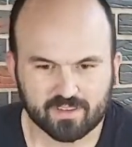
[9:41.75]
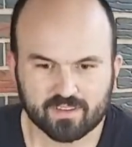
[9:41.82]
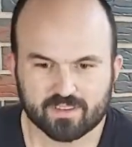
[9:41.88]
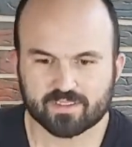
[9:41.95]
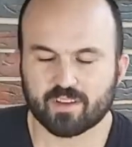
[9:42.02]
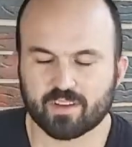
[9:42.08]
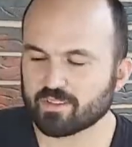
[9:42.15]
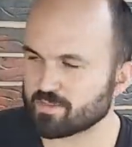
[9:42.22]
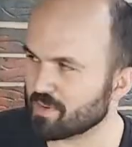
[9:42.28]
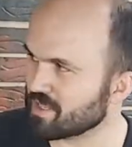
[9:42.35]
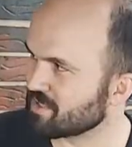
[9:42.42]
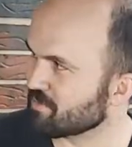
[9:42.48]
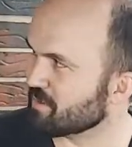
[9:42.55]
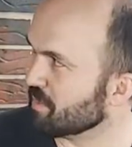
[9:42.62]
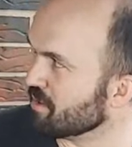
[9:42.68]
She's always
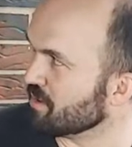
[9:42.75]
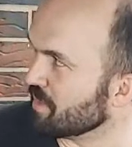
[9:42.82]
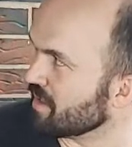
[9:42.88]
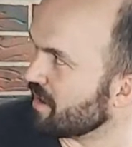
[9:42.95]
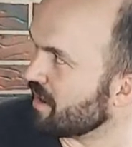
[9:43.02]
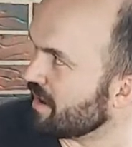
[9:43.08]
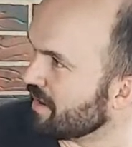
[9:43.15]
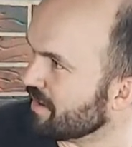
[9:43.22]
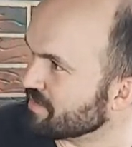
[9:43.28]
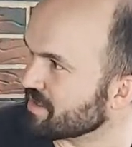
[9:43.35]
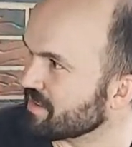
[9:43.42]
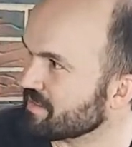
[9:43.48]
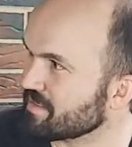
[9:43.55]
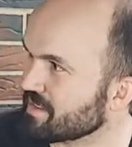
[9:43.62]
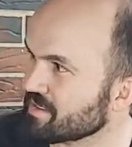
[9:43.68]
messing with me on my lives.
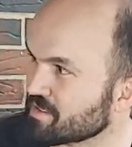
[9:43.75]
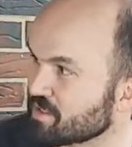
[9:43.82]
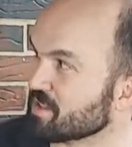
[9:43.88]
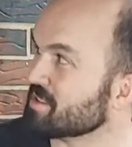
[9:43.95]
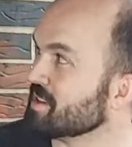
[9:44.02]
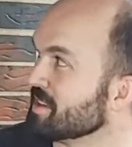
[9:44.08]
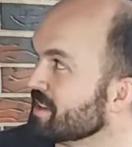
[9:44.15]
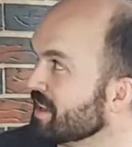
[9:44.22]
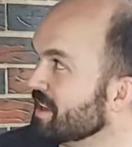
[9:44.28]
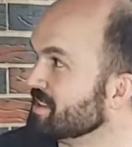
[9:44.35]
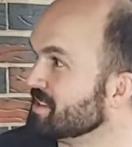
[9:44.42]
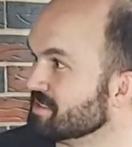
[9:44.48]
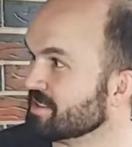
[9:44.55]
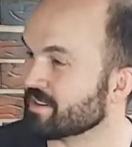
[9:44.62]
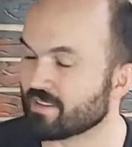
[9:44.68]
It's a good thing
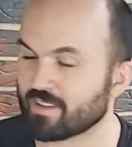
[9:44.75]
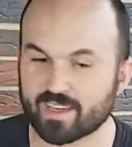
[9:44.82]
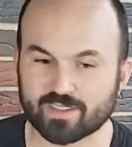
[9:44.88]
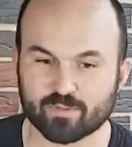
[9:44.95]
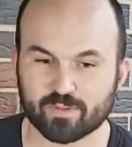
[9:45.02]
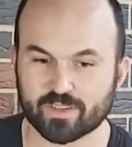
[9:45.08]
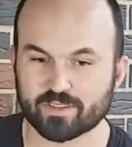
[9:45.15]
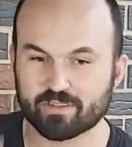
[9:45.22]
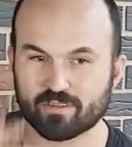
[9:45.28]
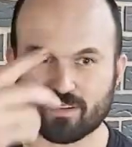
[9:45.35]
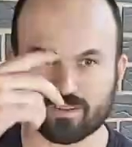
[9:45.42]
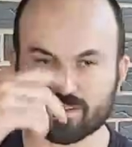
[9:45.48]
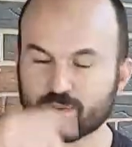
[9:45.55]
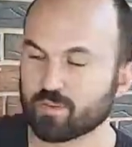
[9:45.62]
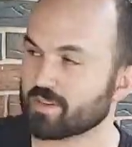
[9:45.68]
Caden's here. Last week,
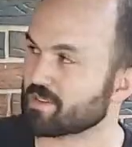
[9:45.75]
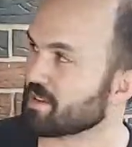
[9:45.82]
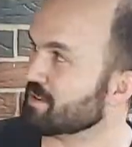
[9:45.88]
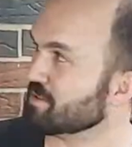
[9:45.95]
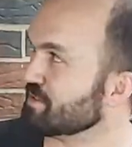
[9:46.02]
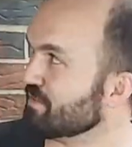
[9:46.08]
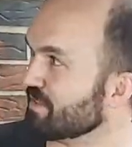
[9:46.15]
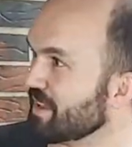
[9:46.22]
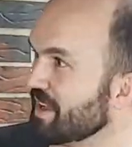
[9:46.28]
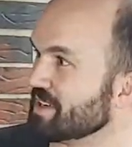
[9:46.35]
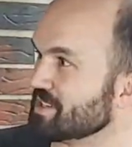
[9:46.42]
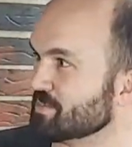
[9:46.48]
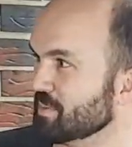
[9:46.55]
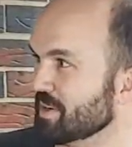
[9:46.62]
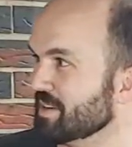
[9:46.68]
or 2 weeks ago, she
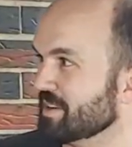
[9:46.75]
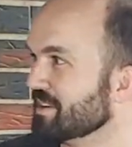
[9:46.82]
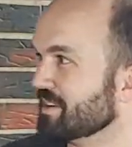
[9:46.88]
flashed me.